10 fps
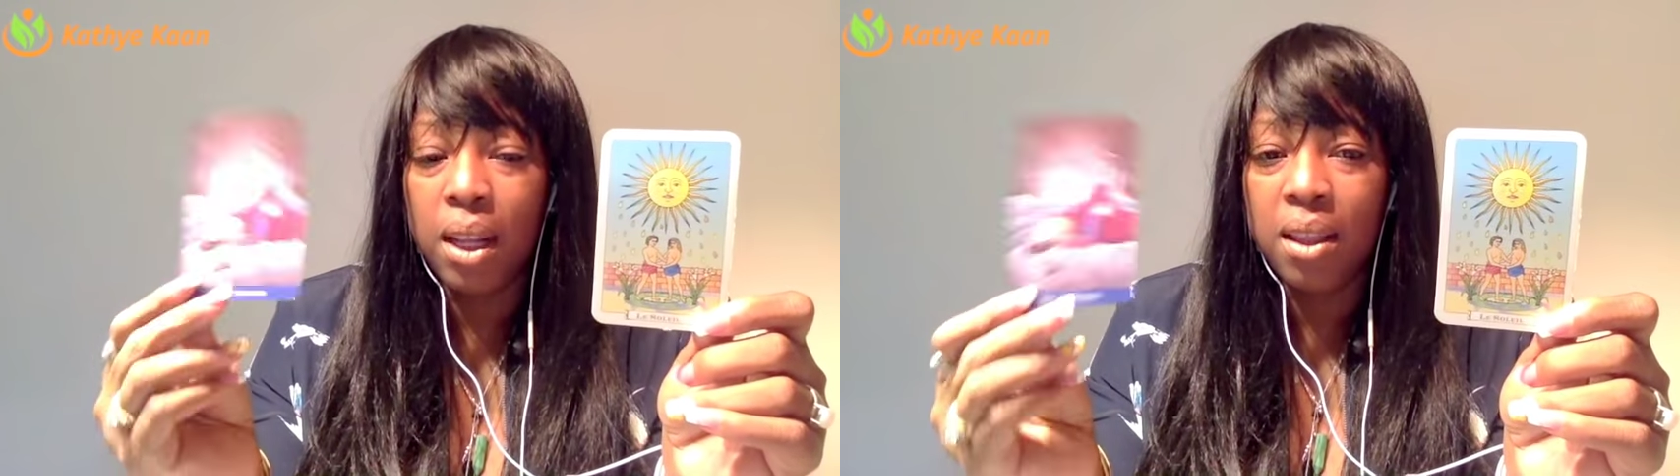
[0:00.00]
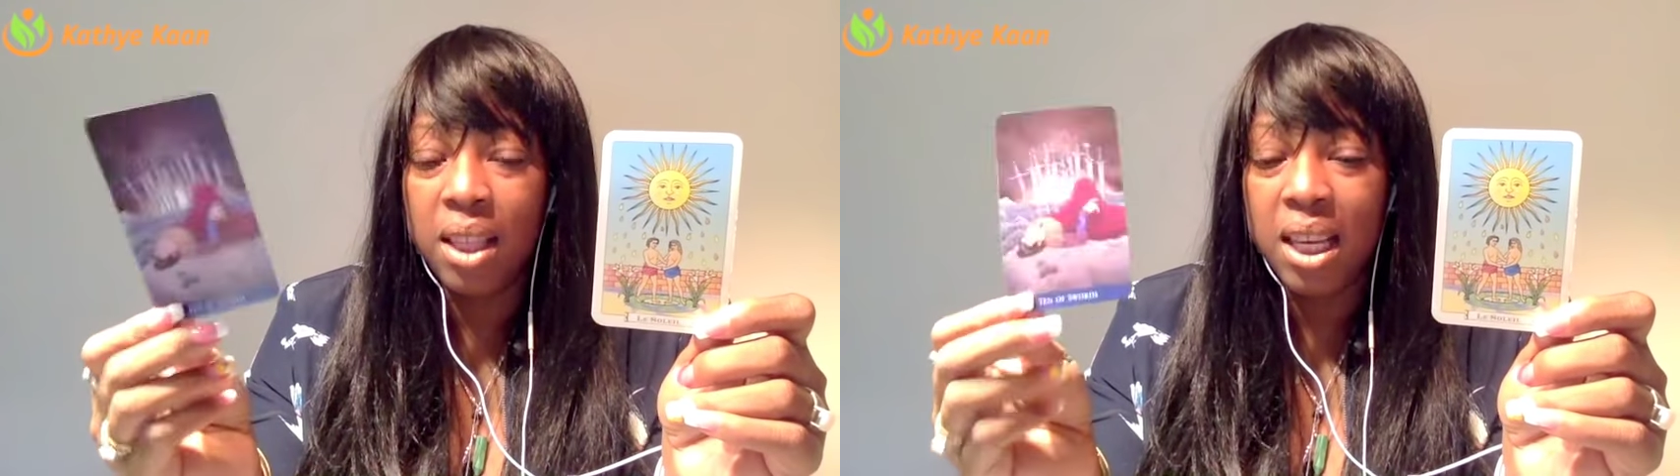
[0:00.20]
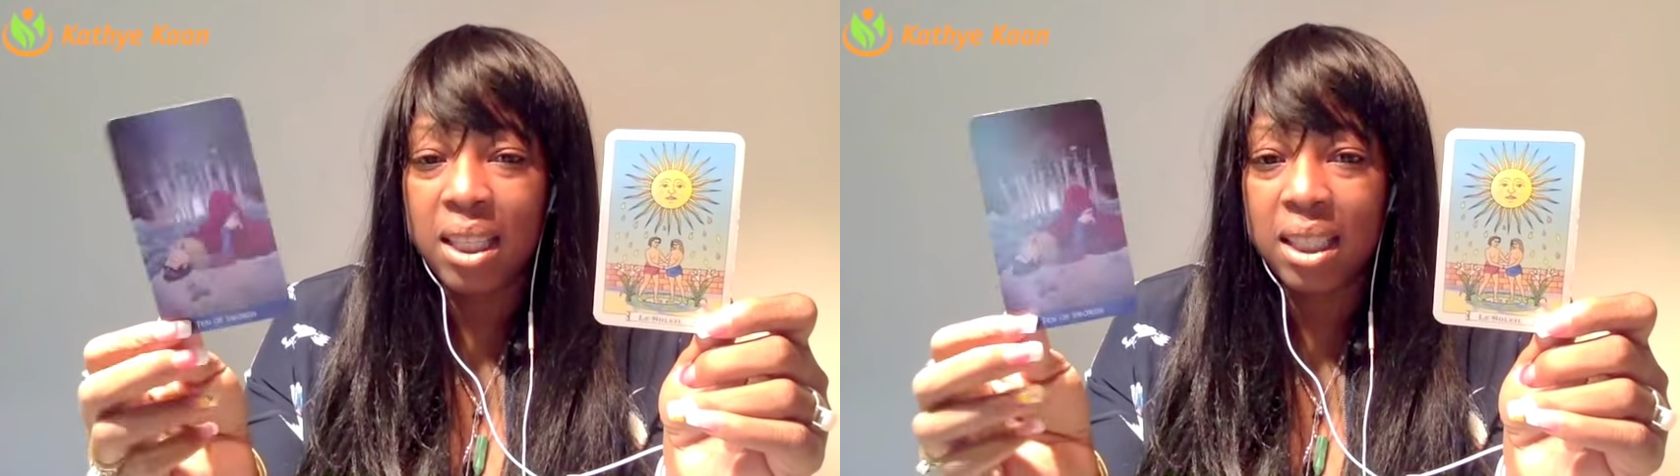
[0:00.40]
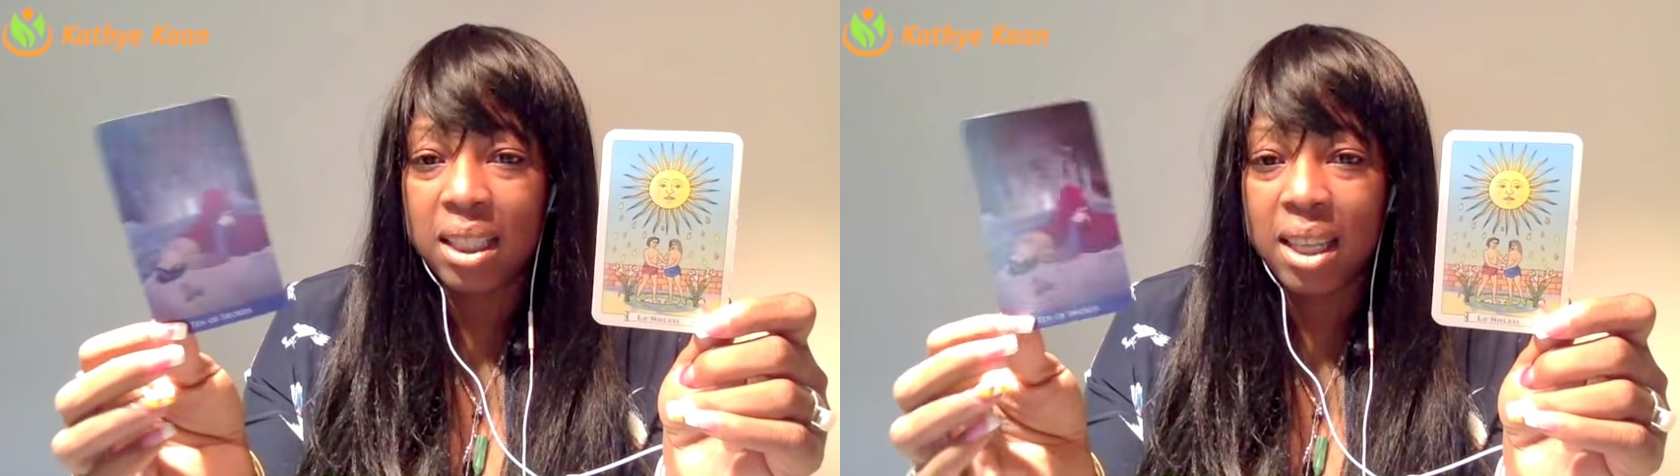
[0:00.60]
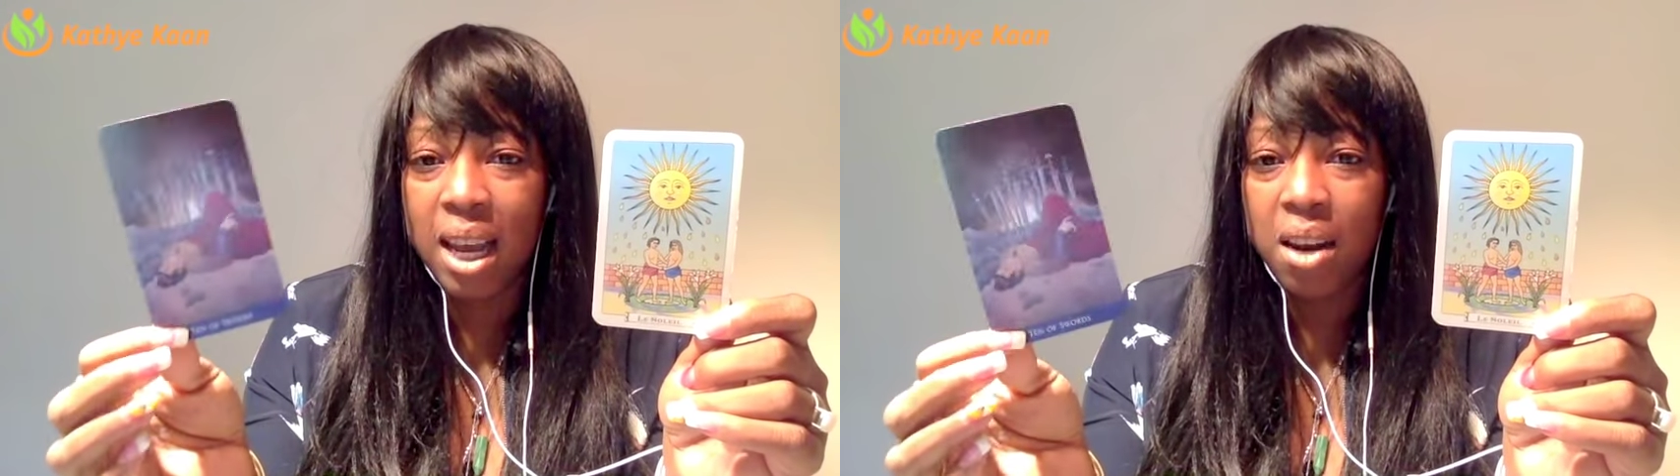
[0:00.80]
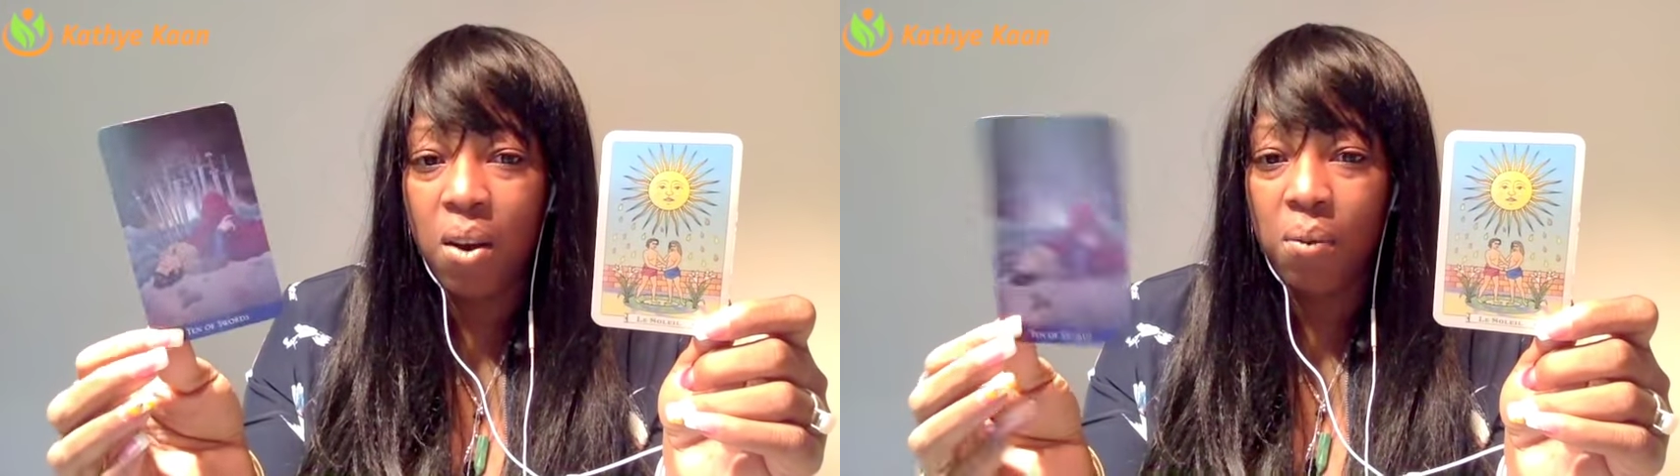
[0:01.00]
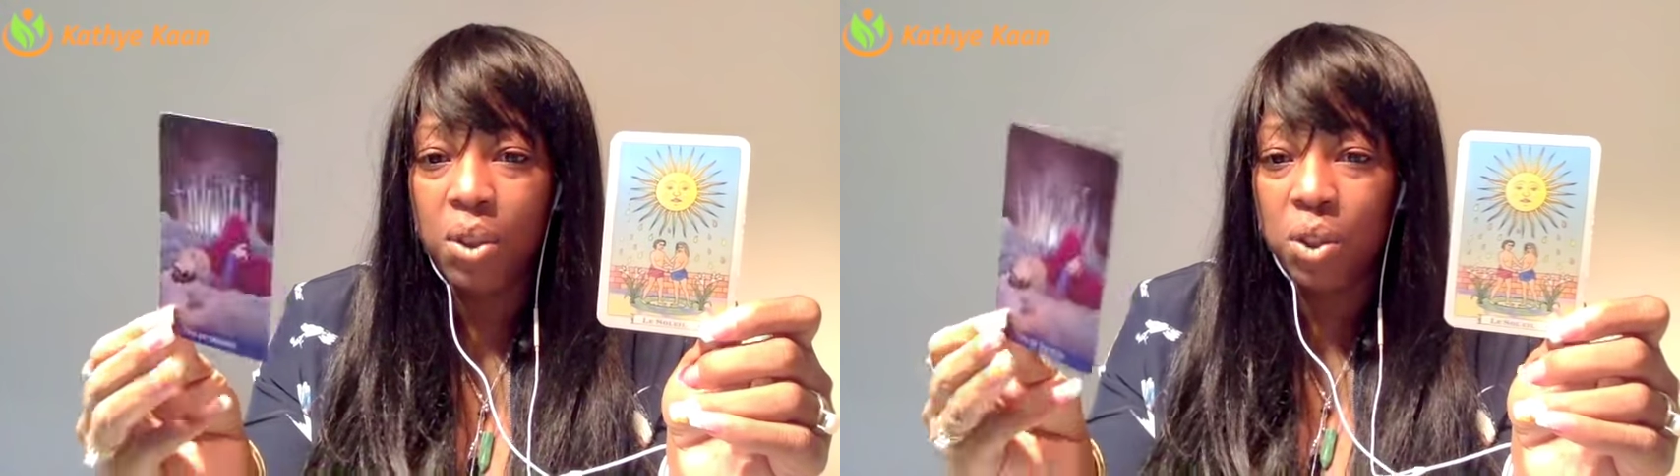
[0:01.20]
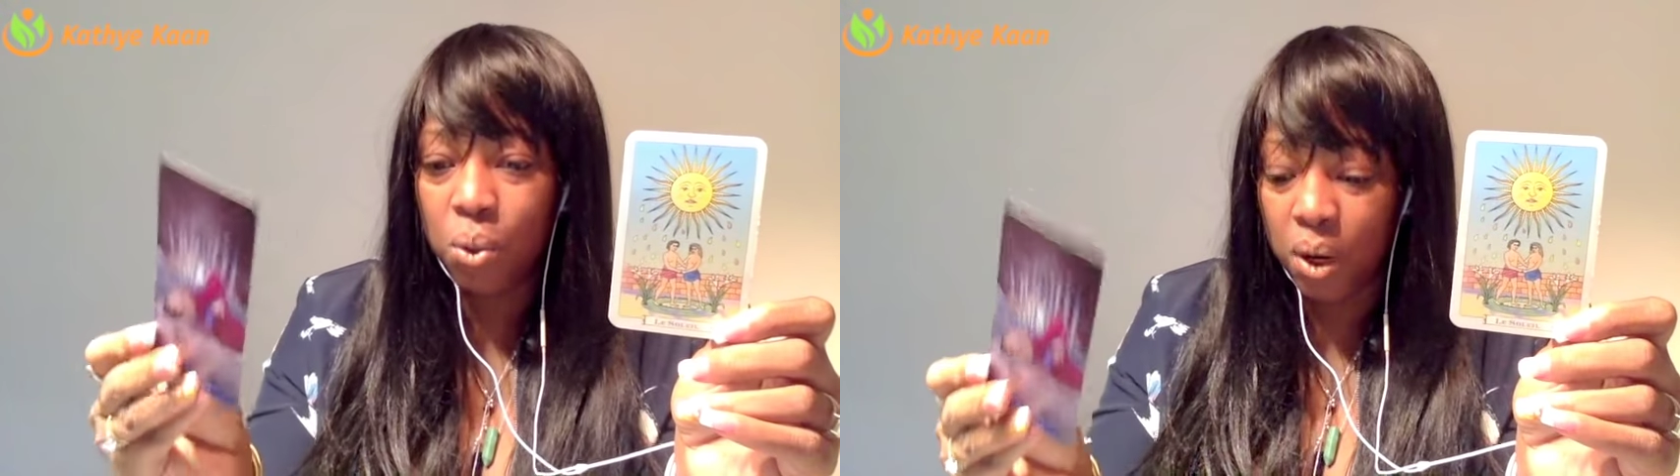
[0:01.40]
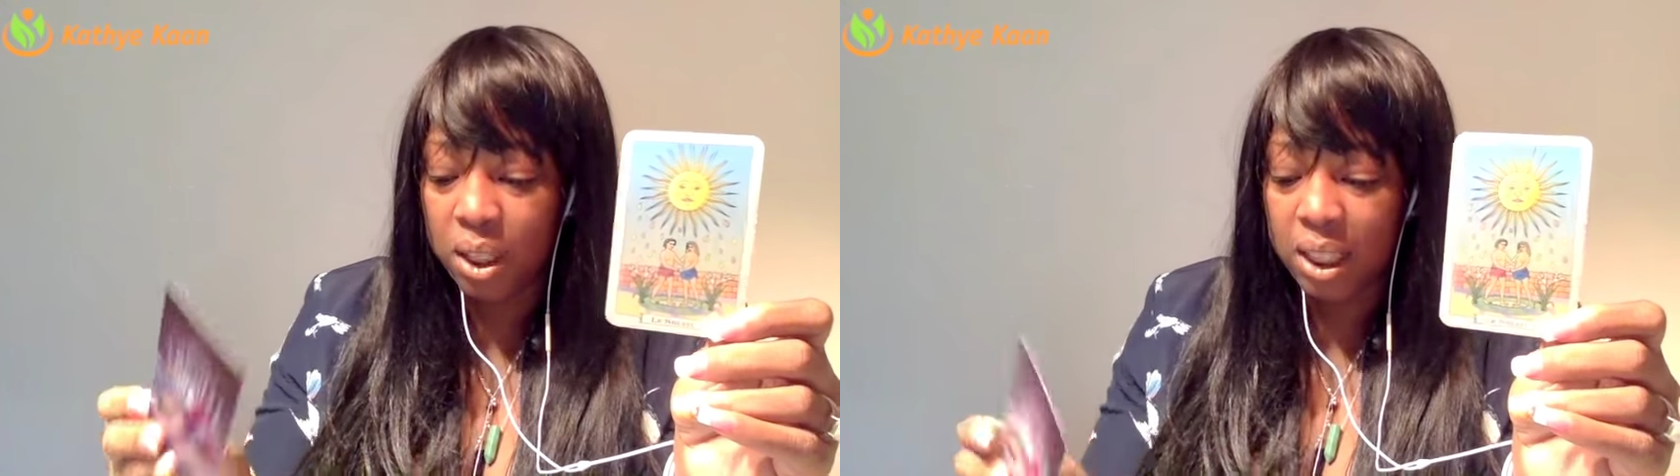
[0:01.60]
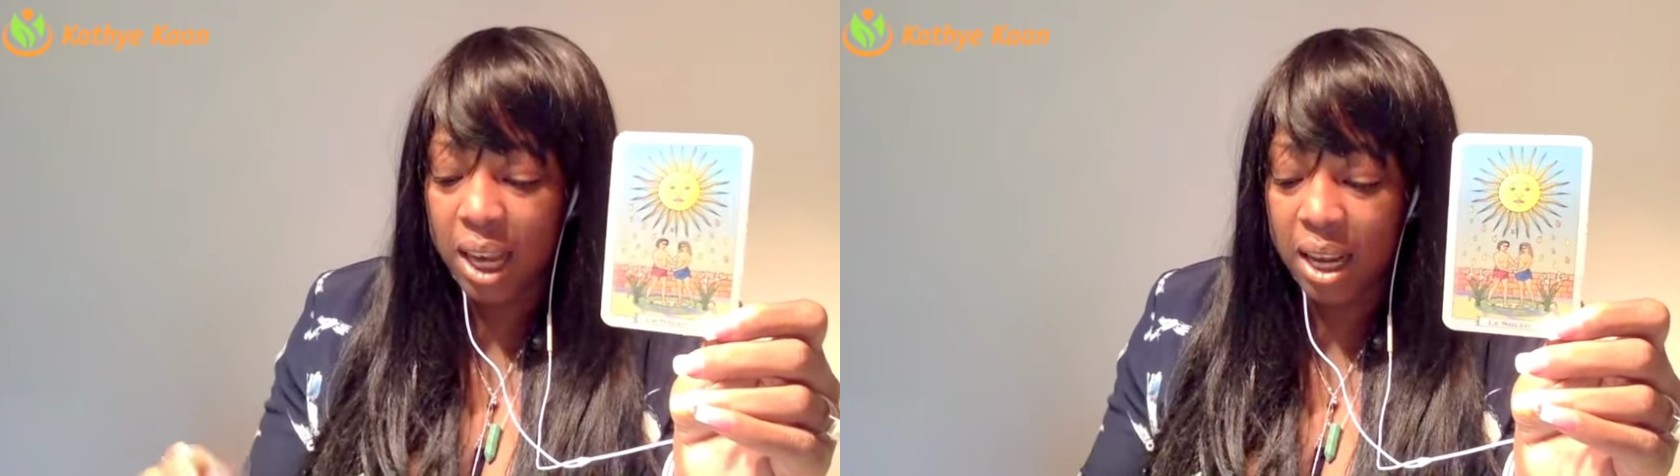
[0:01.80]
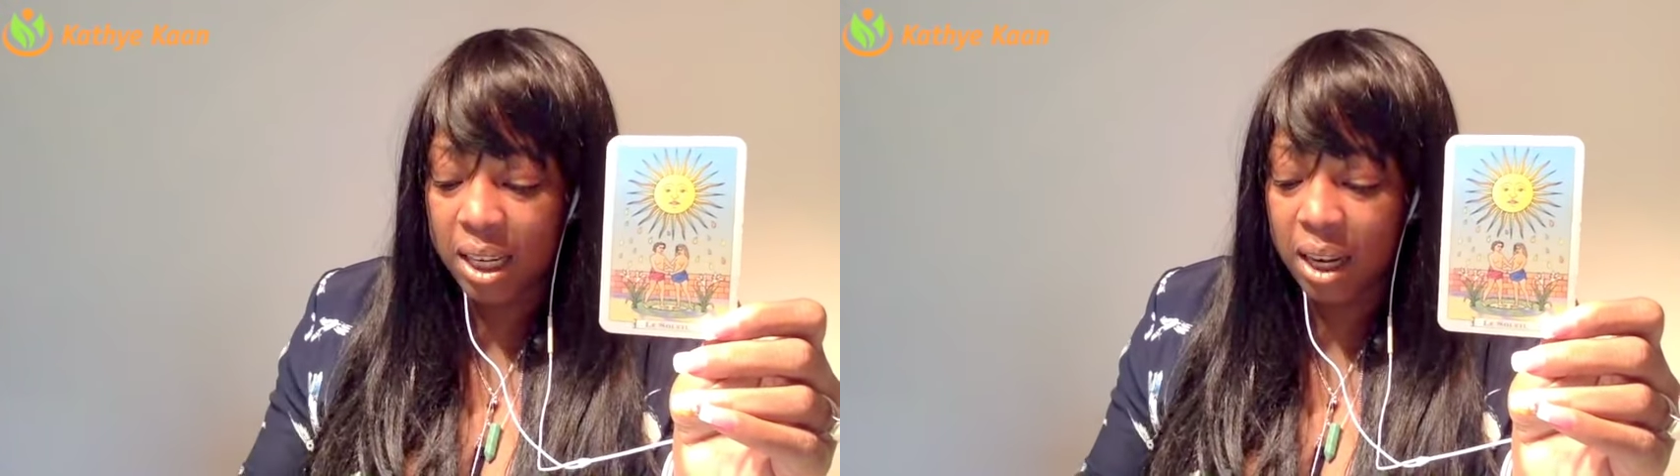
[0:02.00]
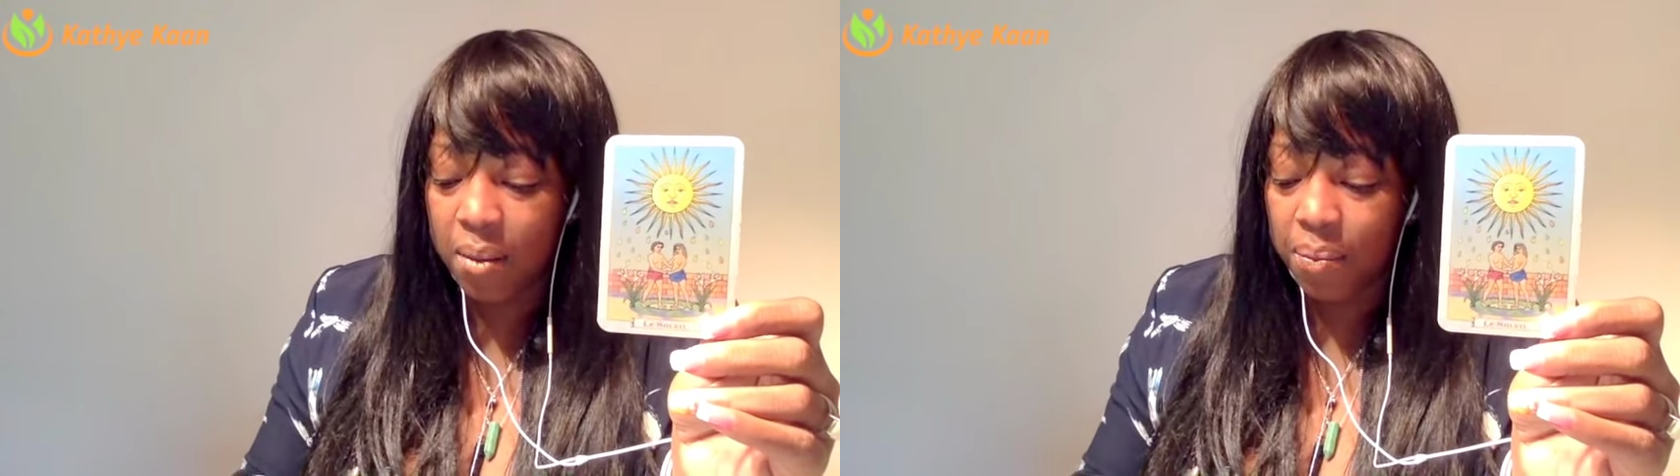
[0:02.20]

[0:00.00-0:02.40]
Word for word: this ten of swords and